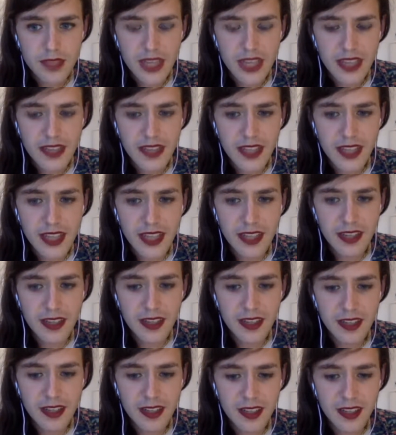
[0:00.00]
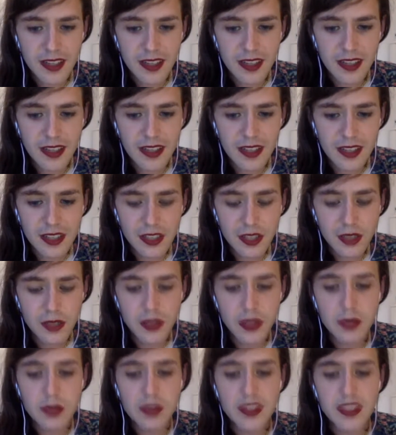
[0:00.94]
And then, you know,
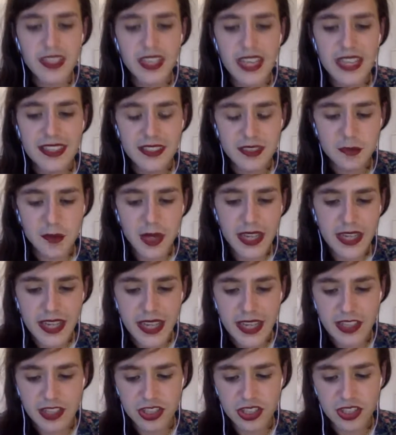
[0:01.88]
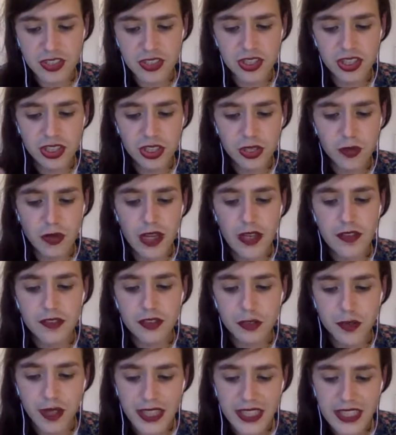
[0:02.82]
it was against my nature to show off.
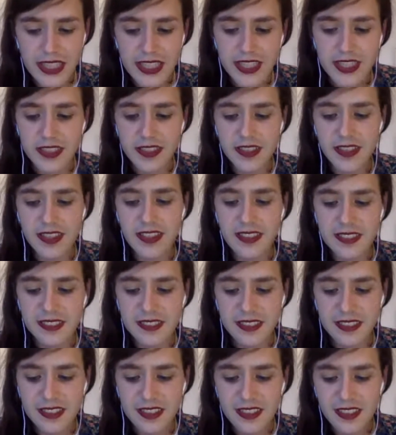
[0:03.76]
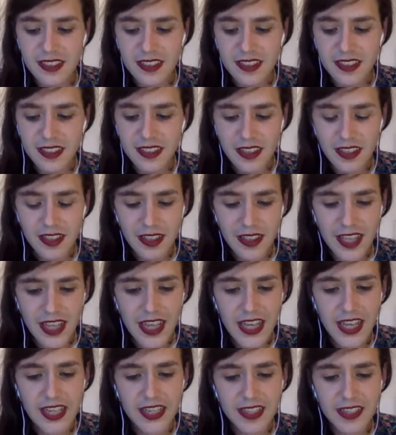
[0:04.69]
So I needed this
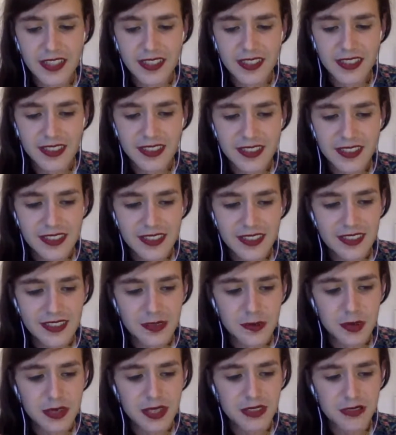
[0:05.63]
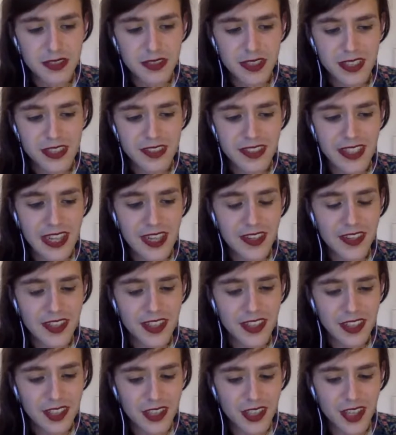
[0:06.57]
line to be written down
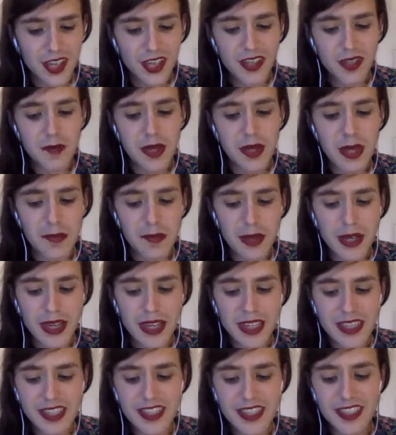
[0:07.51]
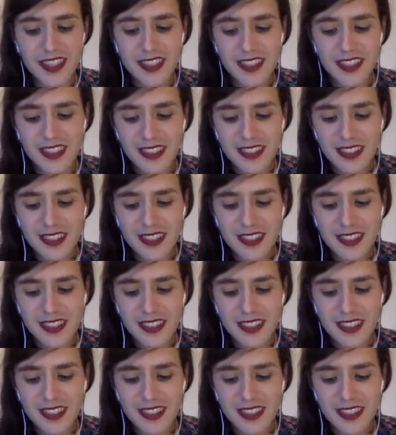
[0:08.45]
on a card in my pocket.